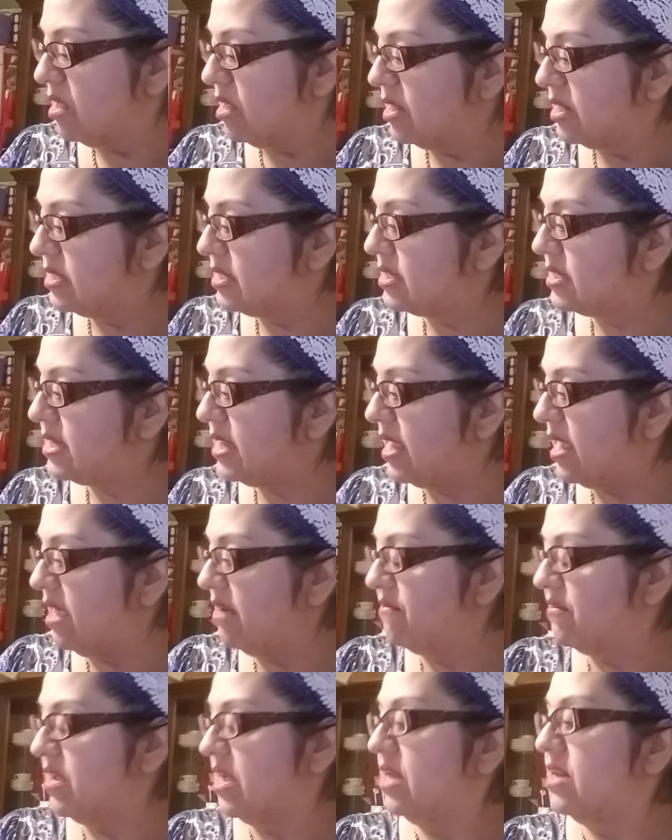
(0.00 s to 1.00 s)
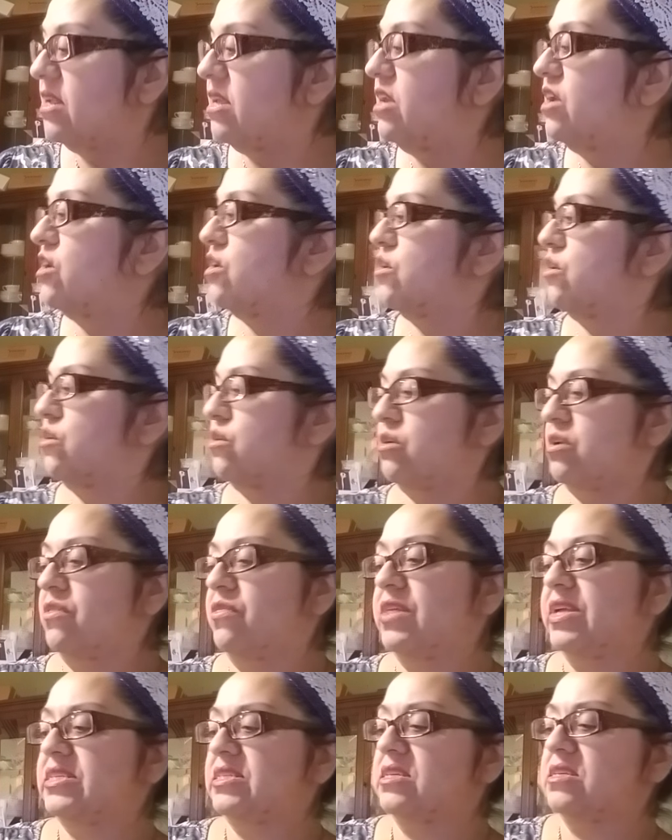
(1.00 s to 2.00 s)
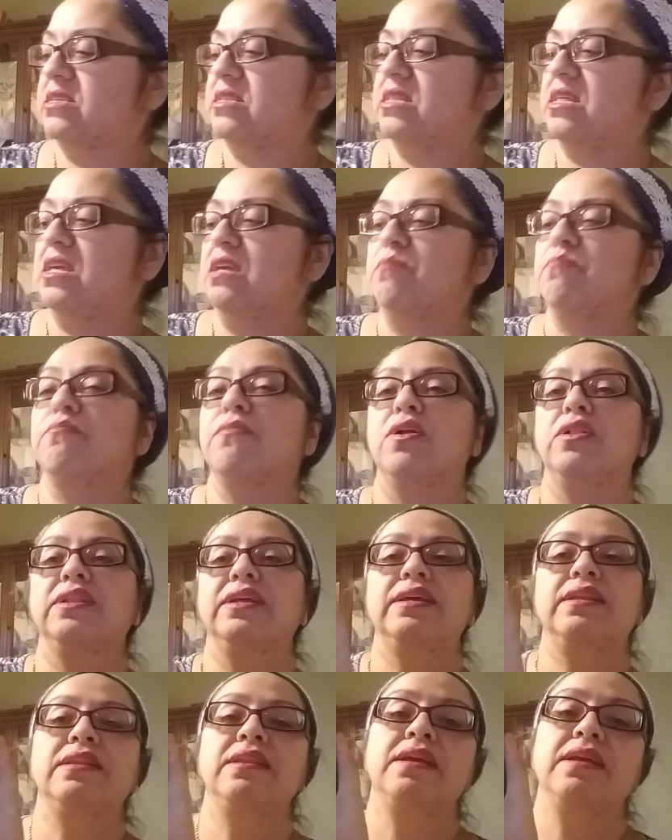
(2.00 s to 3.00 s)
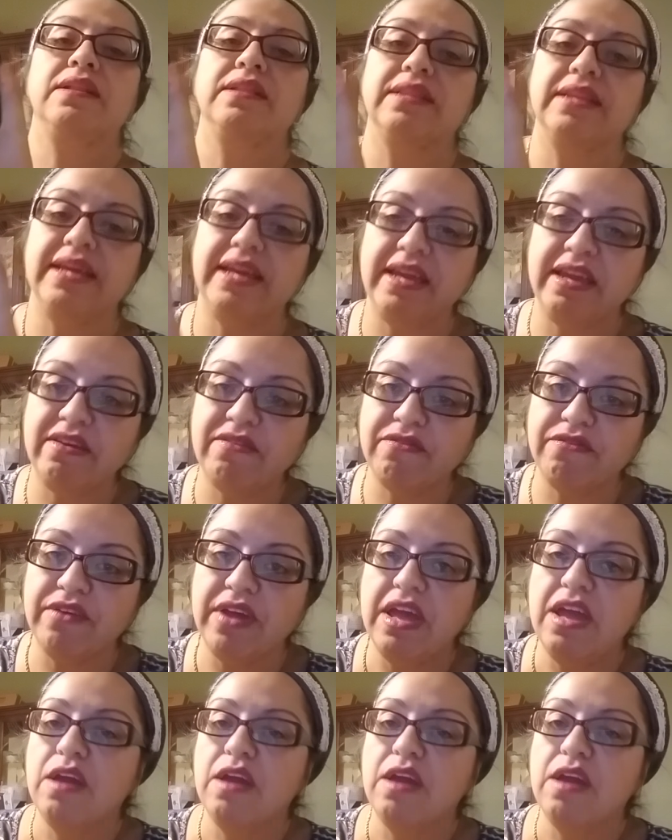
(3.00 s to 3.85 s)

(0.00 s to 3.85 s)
See, I've got here, this is the mullein leaf.